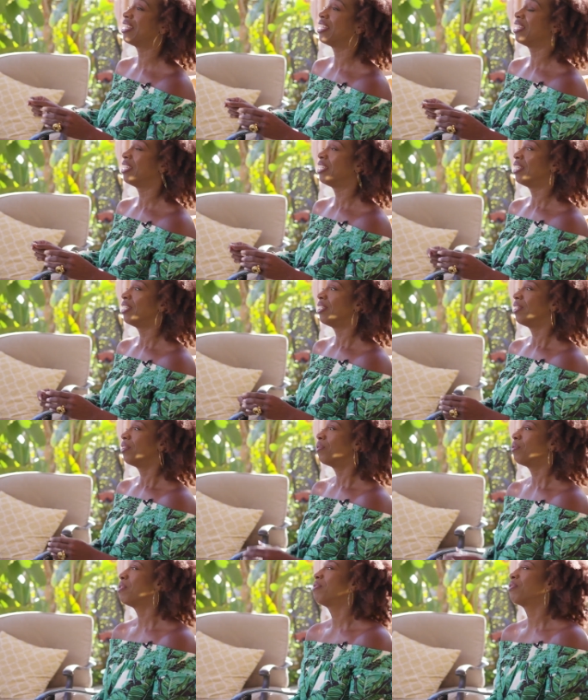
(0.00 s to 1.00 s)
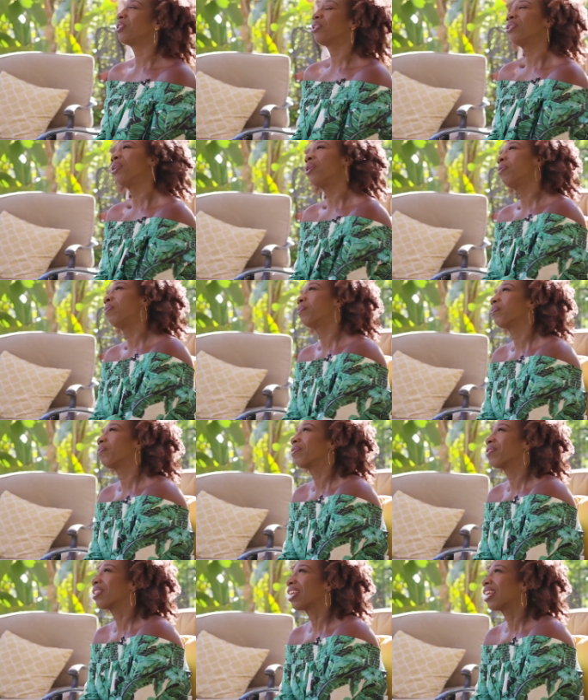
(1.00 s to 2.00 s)
it. Well, you know,
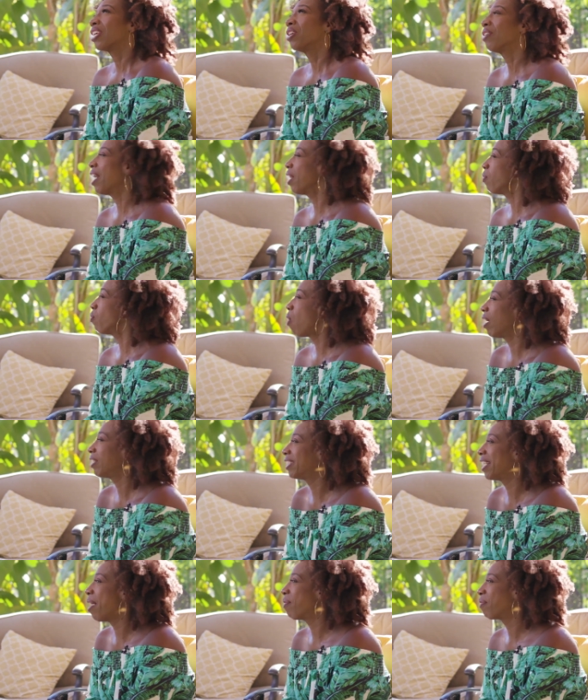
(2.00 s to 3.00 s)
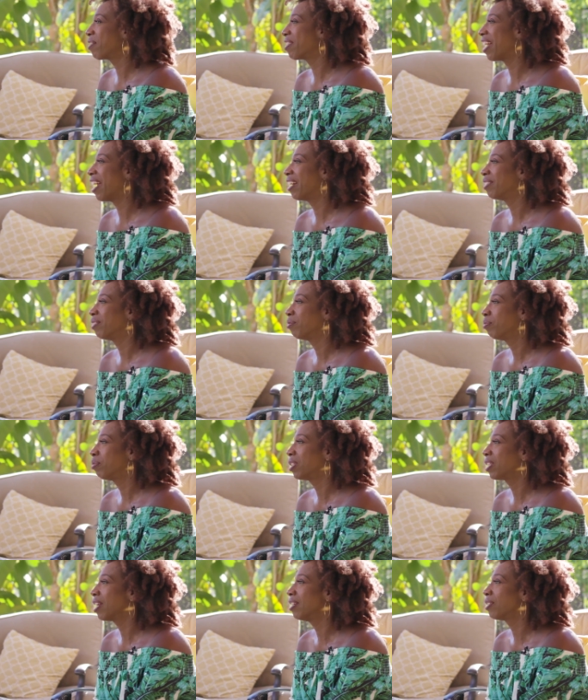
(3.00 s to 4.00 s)
you got to watch out for
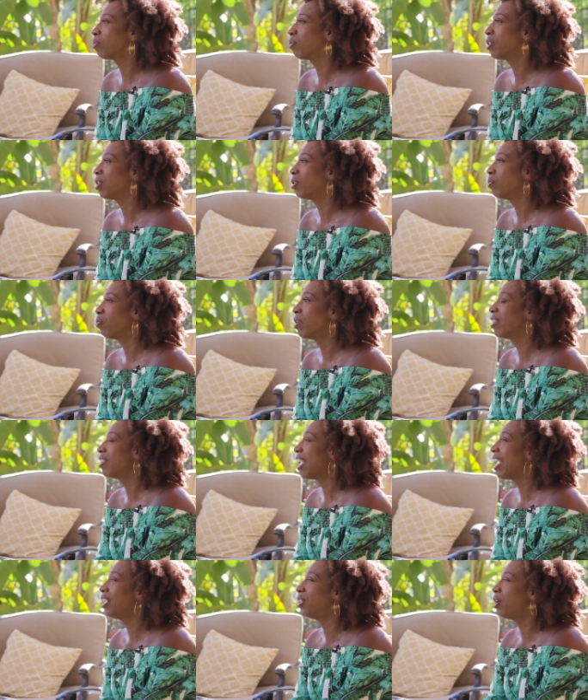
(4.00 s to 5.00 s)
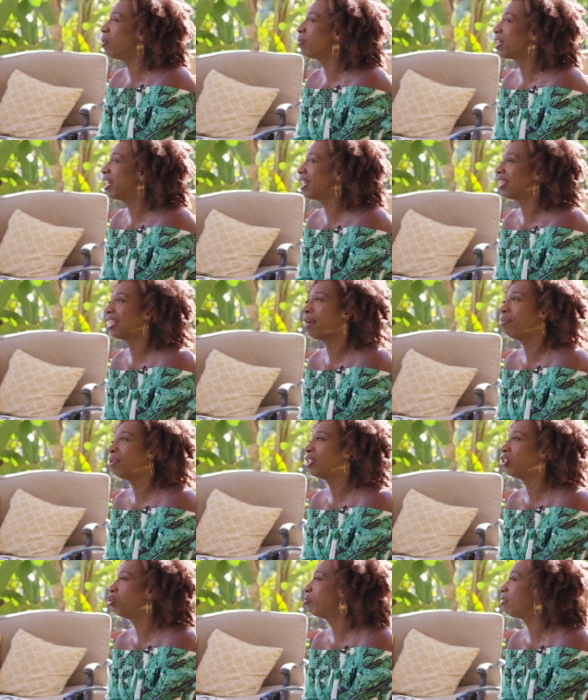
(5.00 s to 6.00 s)
that, because when, when they don't get it,
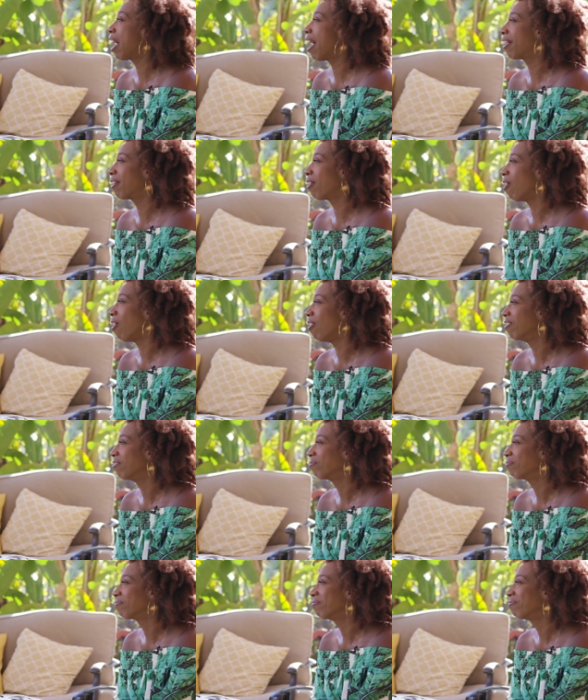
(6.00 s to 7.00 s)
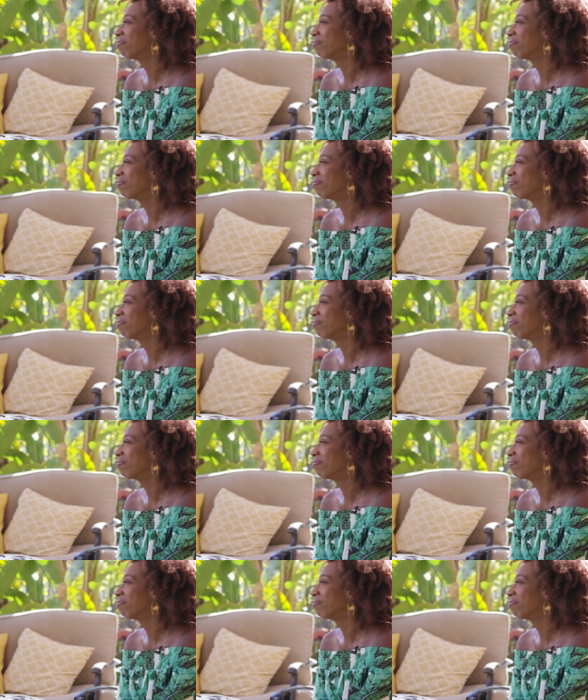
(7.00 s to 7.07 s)
that means you got it all.